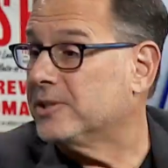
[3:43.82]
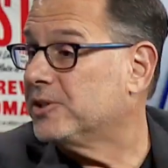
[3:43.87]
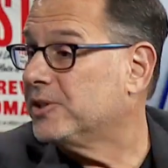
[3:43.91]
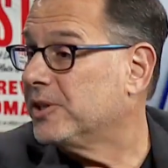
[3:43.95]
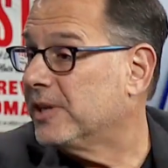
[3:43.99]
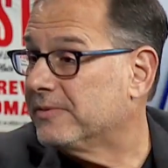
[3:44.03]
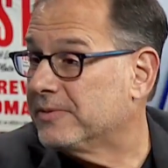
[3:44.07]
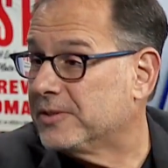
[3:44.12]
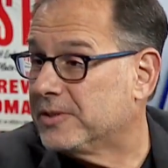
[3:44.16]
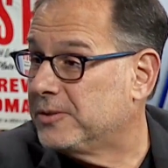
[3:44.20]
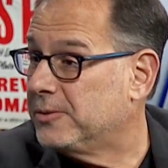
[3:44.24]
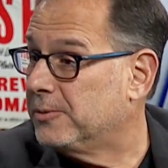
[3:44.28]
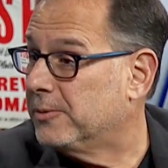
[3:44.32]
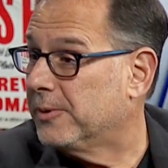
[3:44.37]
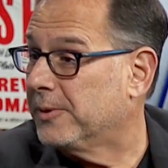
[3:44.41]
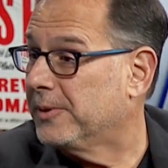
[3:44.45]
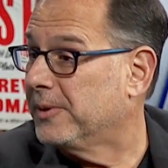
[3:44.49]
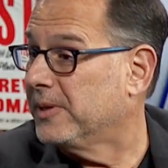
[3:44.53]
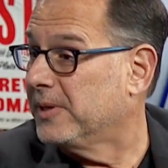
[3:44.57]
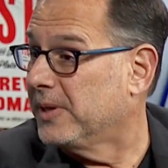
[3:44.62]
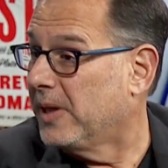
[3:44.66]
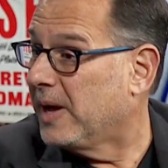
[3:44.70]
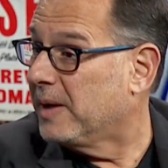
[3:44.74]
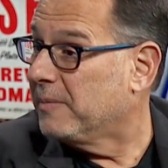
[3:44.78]
the chefs who are
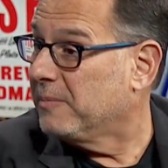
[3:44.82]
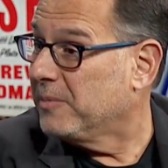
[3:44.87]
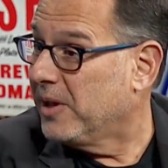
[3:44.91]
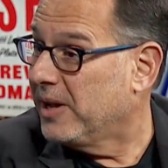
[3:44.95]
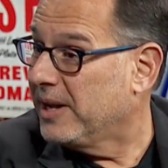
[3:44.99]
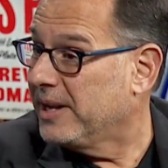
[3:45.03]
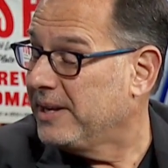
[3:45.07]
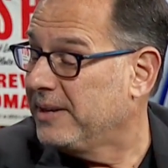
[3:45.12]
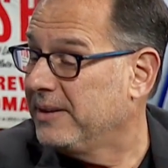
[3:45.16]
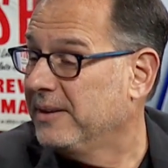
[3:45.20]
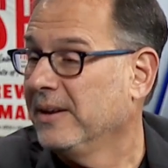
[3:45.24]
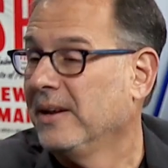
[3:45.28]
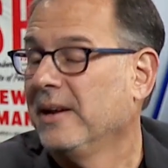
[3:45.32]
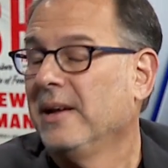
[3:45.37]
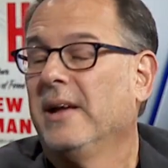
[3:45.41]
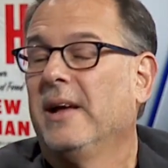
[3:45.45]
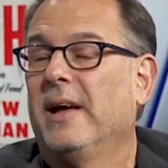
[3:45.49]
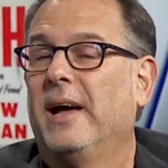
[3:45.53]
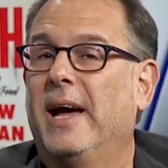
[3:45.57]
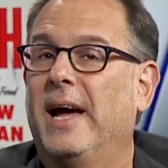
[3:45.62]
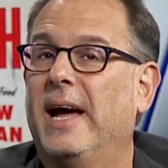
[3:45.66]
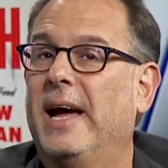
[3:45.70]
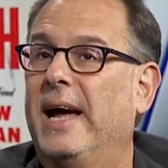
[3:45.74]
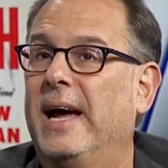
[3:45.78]
in the limelight.
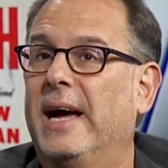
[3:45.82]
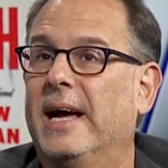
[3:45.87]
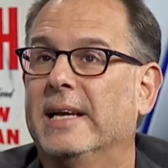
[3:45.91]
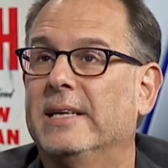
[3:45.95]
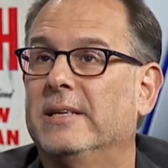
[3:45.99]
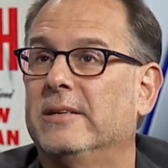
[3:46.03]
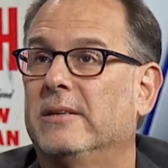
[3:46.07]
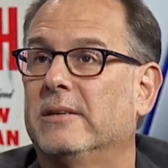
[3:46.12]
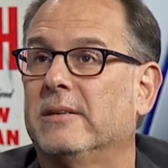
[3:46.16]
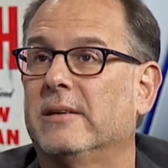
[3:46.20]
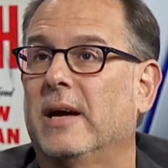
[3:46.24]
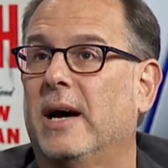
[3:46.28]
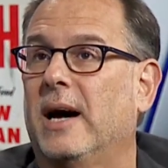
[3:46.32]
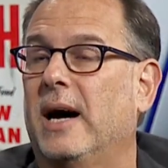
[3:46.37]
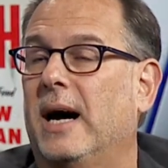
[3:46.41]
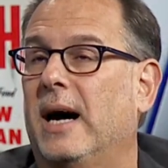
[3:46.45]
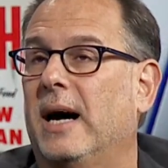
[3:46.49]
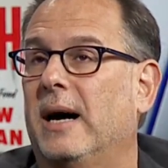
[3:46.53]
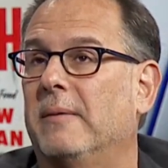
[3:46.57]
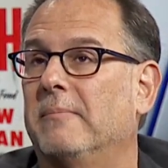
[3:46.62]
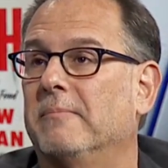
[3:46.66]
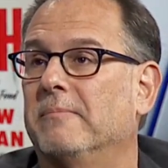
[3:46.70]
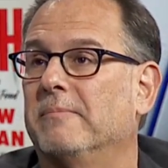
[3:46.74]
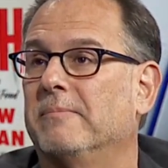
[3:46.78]
And
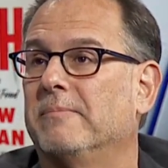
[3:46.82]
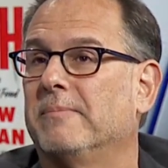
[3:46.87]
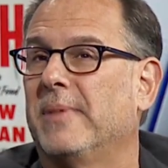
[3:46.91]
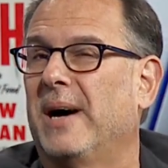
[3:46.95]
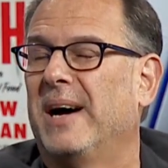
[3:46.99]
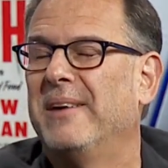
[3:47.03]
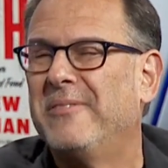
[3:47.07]
um,